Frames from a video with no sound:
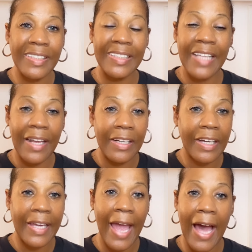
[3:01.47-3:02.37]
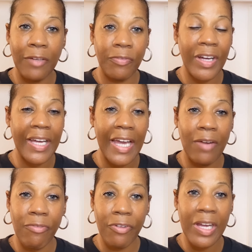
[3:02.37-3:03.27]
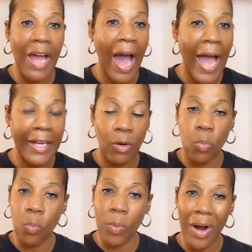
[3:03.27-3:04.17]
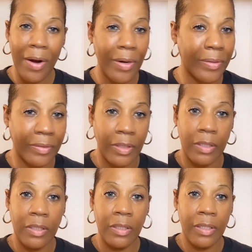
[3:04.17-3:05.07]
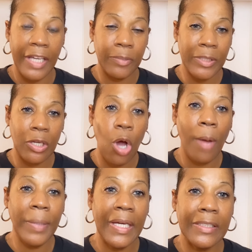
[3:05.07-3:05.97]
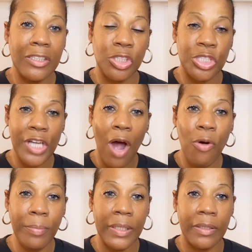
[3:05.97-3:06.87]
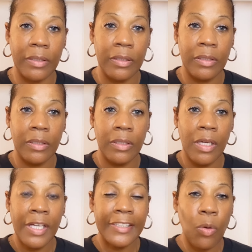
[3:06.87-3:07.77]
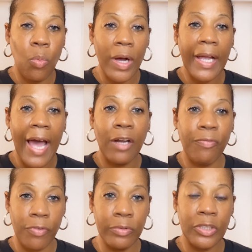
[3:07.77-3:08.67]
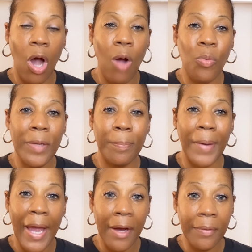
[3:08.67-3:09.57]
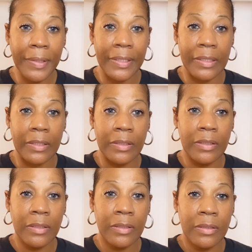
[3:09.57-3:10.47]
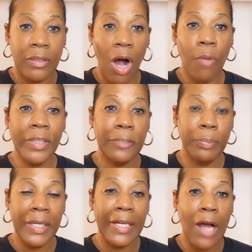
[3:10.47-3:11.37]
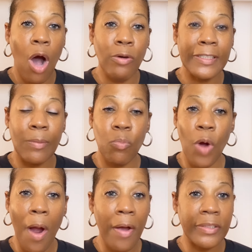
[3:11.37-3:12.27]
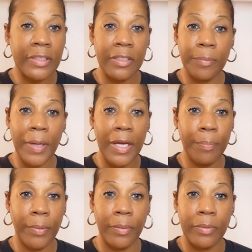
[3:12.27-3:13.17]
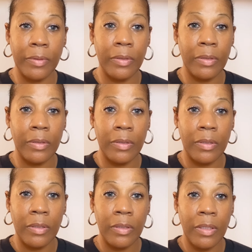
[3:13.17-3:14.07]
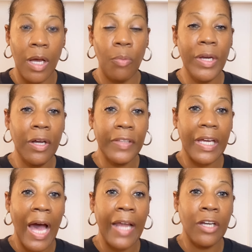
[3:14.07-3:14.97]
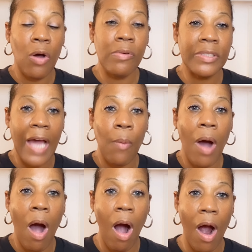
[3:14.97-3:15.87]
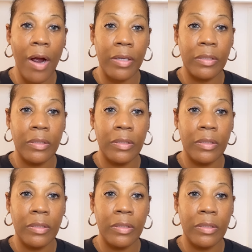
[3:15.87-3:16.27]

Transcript: to stand an account for every idle word. That's what the Lord began to show me. So, what kind of fruits are we bearing? Are we speaking wholesome words to the people? We know that God knows our heart,